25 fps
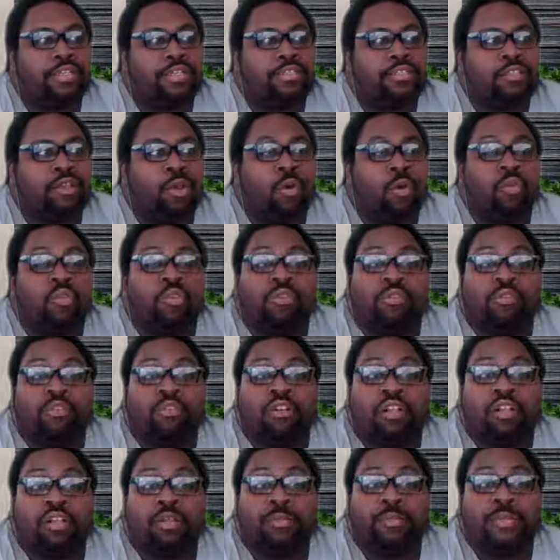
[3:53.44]
the
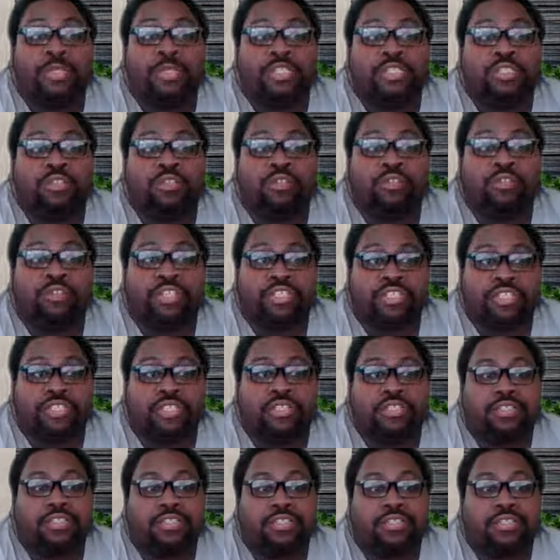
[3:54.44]
overall picture of
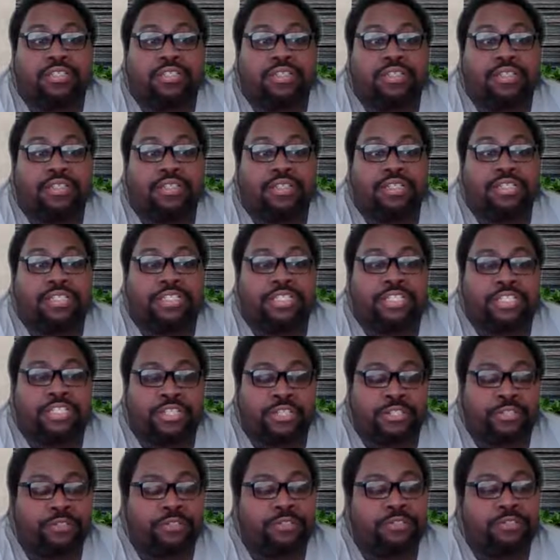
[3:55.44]
wrestling in
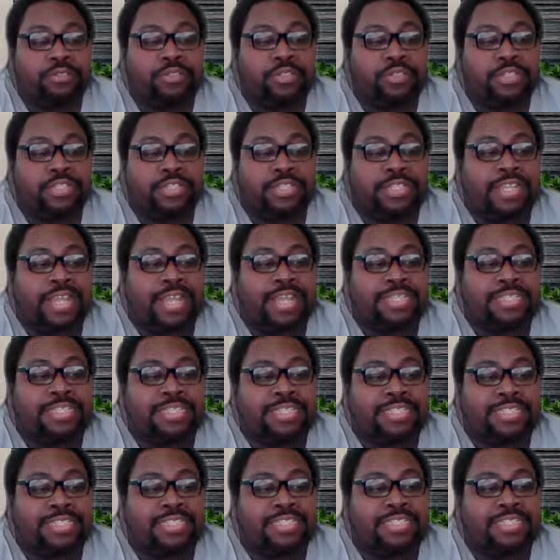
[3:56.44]
general, not
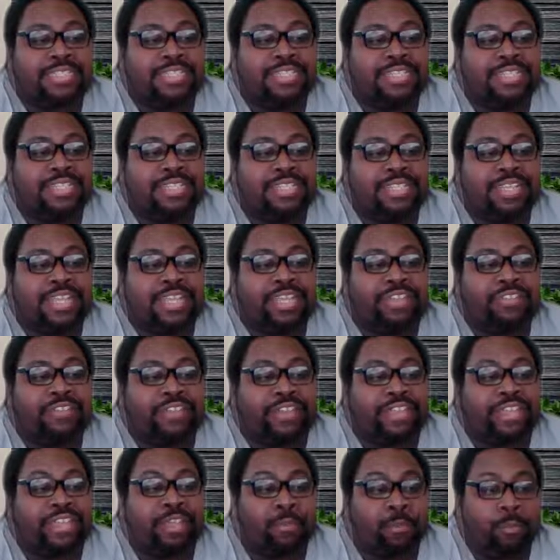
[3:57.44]
just
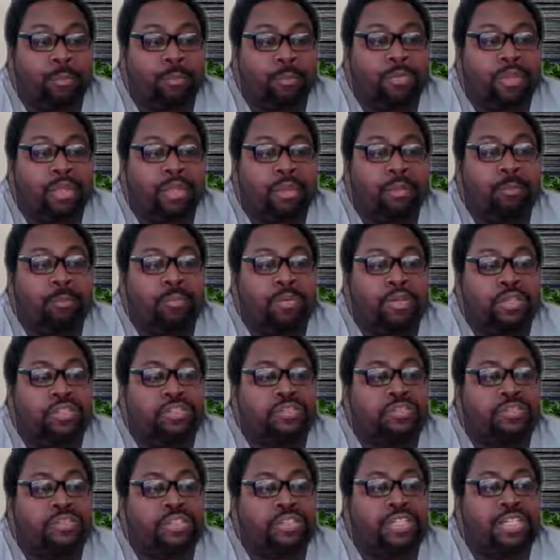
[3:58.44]
for him, but
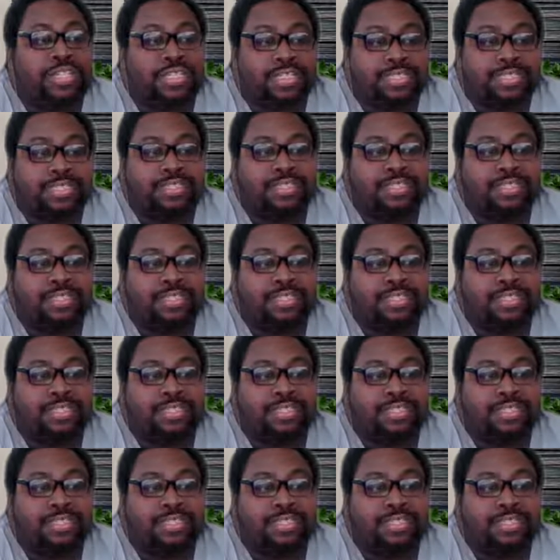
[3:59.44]
for us.